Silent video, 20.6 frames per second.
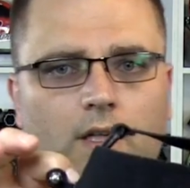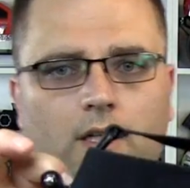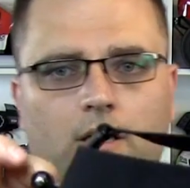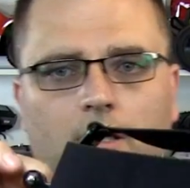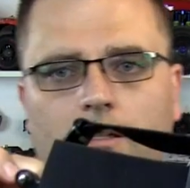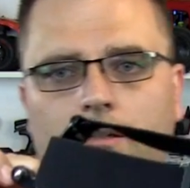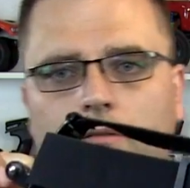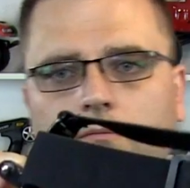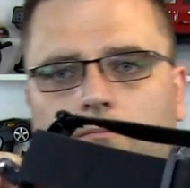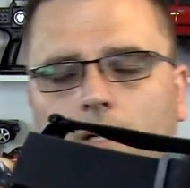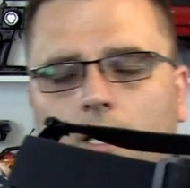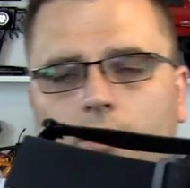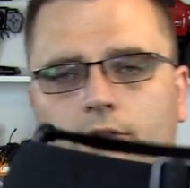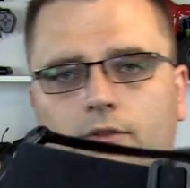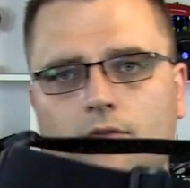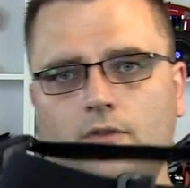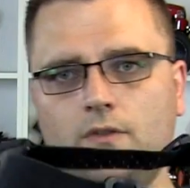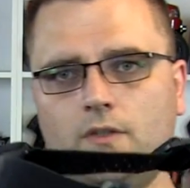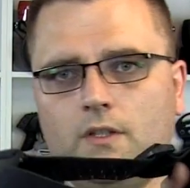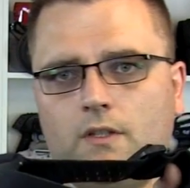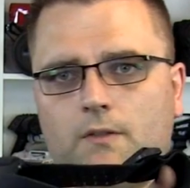Um, I
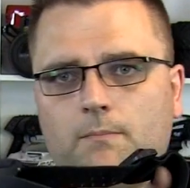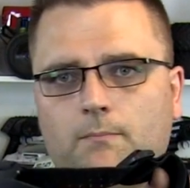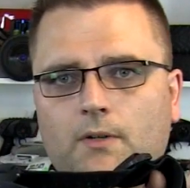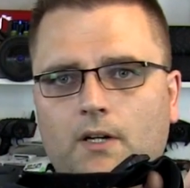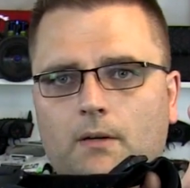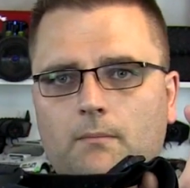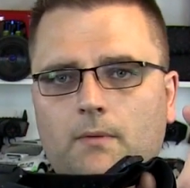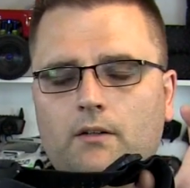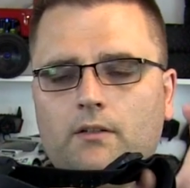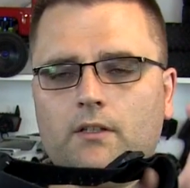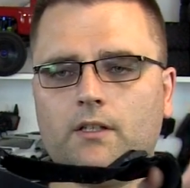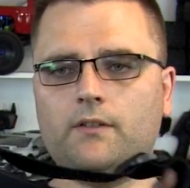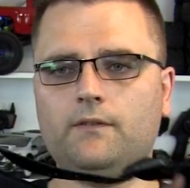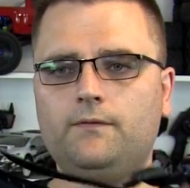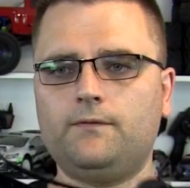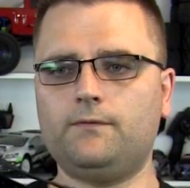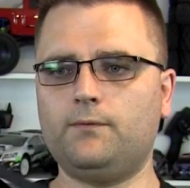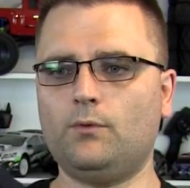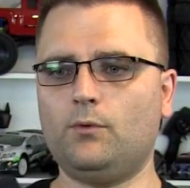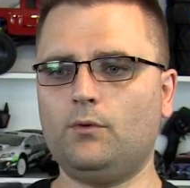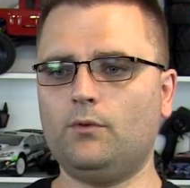use this primarily
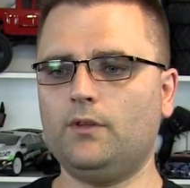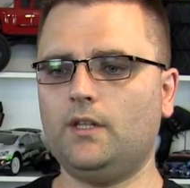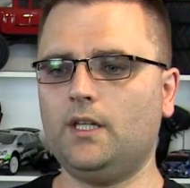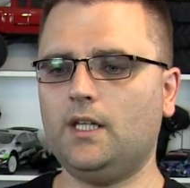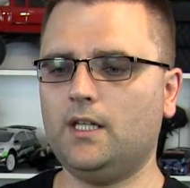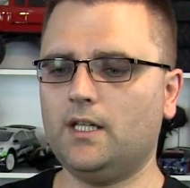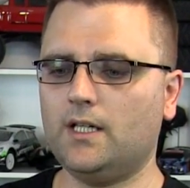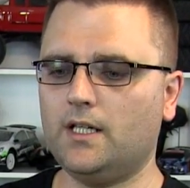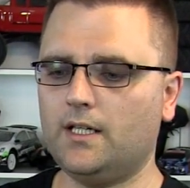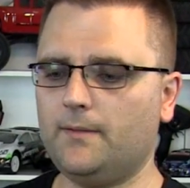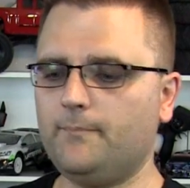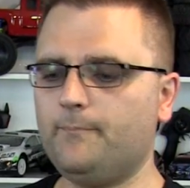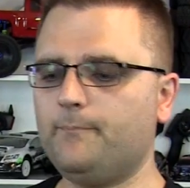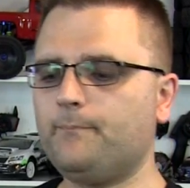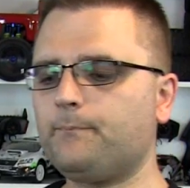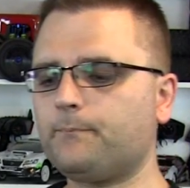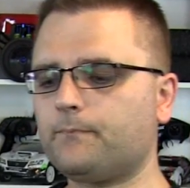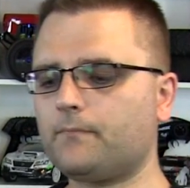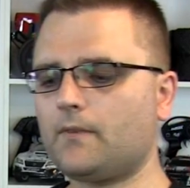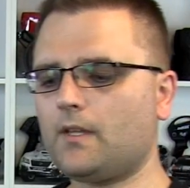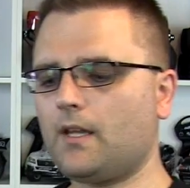for the um,
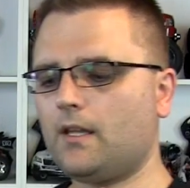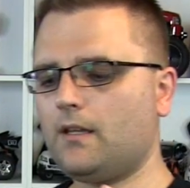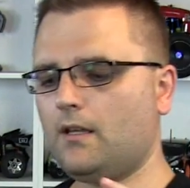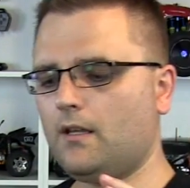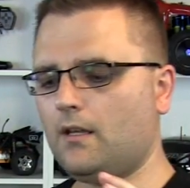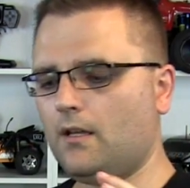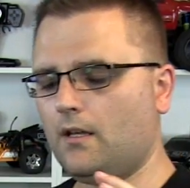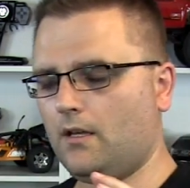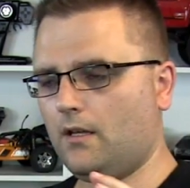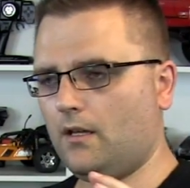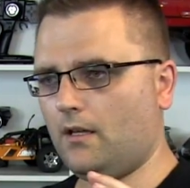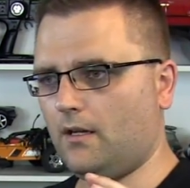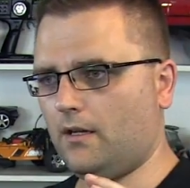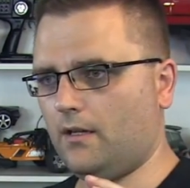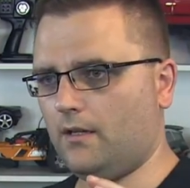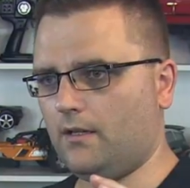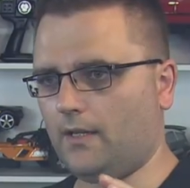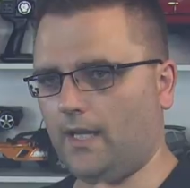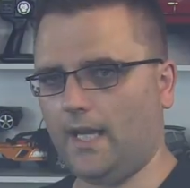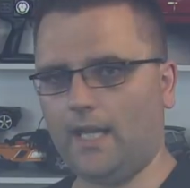uh,